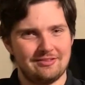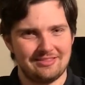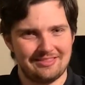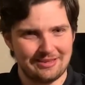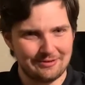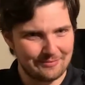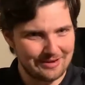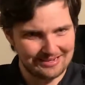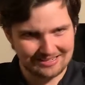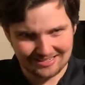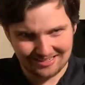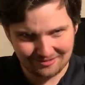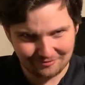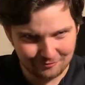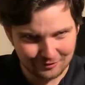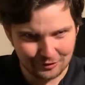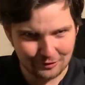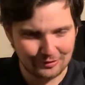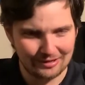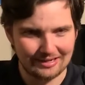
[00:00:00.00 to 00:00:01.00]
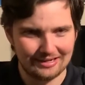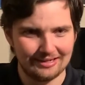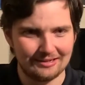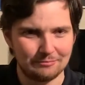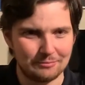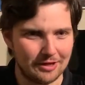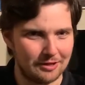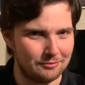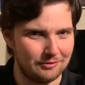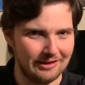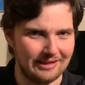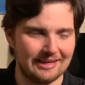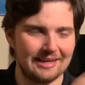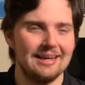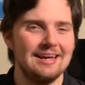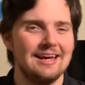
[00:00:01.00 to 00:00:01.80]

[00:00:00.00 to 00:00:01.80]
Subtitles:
the amazing viewing public,